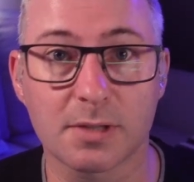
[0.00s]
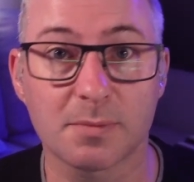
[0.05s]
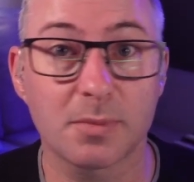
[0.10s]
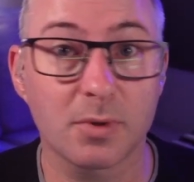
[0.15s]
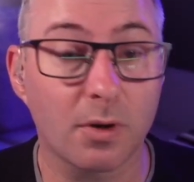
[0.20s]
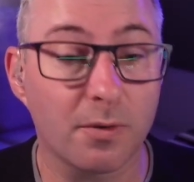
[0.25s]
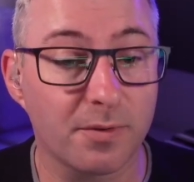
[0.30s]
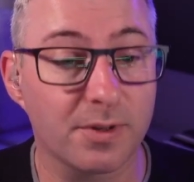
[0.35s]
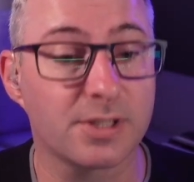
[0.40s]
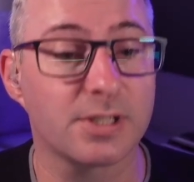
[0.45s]
But
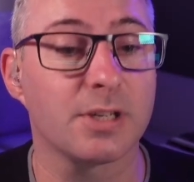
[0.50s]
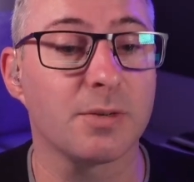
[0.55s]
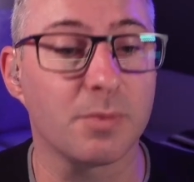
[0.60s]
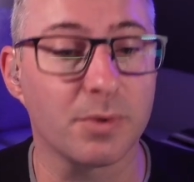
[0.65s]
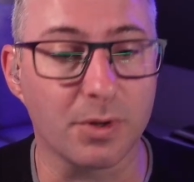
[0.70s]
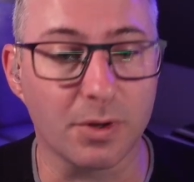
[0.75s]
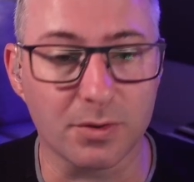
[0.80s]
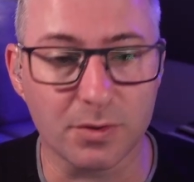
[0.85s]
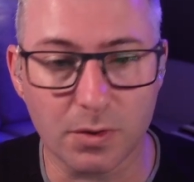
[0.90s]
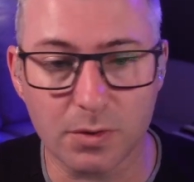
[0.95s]
obviously, with
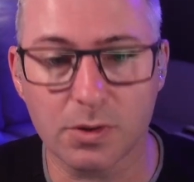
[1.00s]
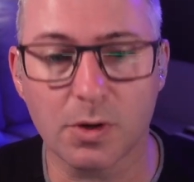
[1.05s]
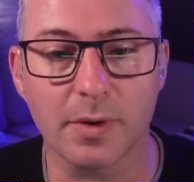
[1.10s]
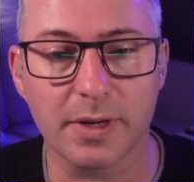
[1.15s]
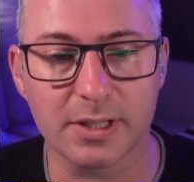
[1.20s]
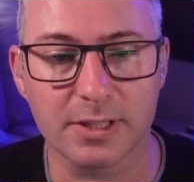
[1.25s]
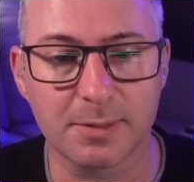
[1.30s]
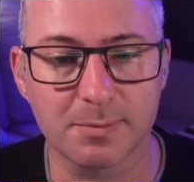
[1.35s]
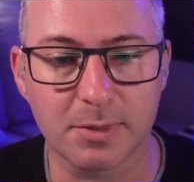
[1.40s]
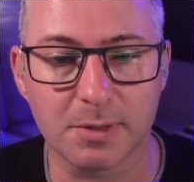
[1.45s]
those
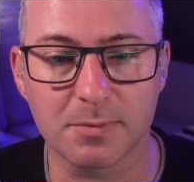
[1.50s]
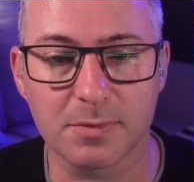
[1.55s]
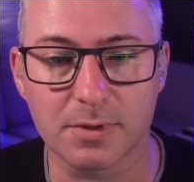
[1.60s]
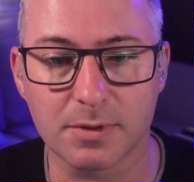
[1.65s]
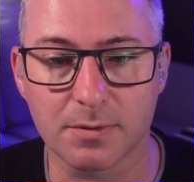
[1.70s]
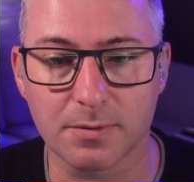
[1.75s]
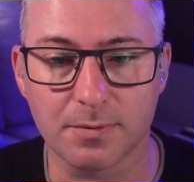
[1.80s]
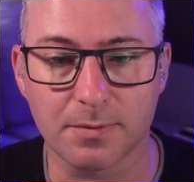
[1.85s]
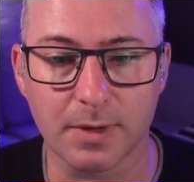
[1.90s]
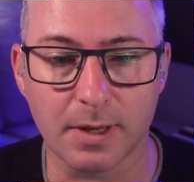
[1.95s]
ongoing symptoms
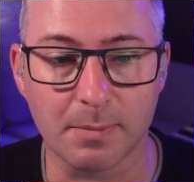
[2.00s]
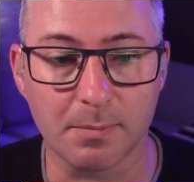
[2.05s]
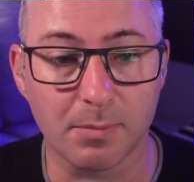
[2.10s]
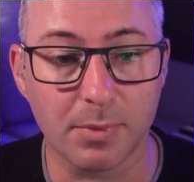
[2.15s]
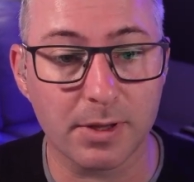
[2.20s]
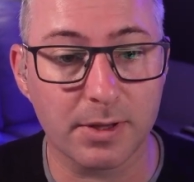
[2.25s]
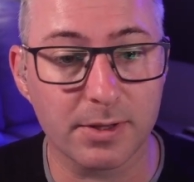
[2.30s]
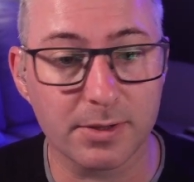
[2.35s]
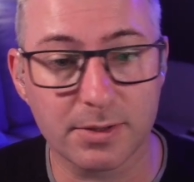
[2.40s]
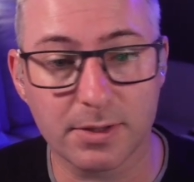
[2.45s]
of
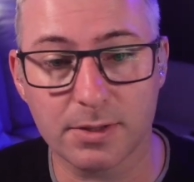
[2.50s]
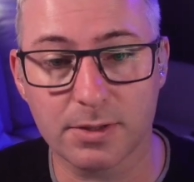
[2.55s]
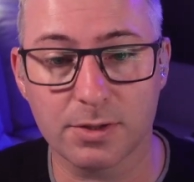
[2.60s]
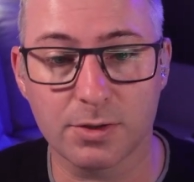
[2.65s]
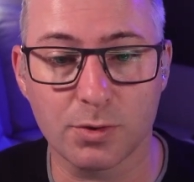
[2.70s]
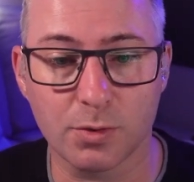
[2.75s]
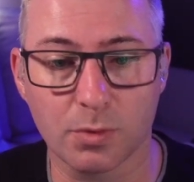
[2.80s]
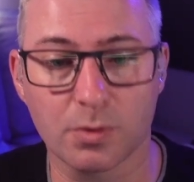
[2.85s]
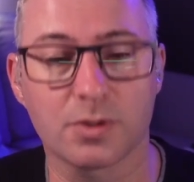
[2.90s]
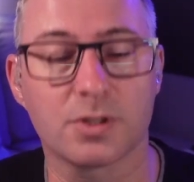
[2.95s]
breathlessness,
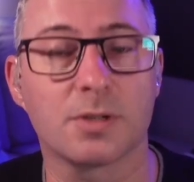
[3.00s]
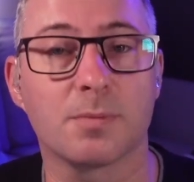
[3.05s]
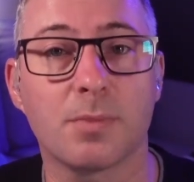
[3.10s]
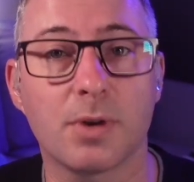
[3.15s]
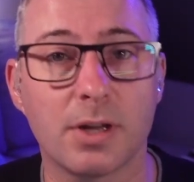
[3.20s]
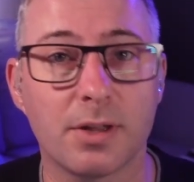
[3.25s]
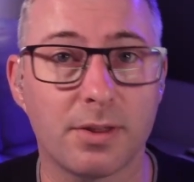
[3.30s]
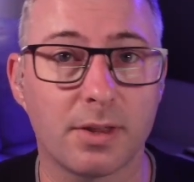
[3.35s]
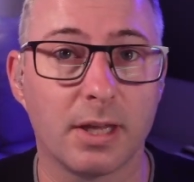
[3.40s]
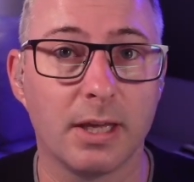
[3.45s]
shortness of
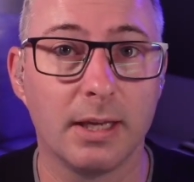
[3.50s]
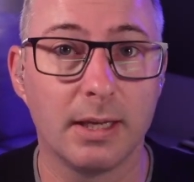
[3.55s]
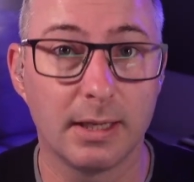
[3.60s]
breath,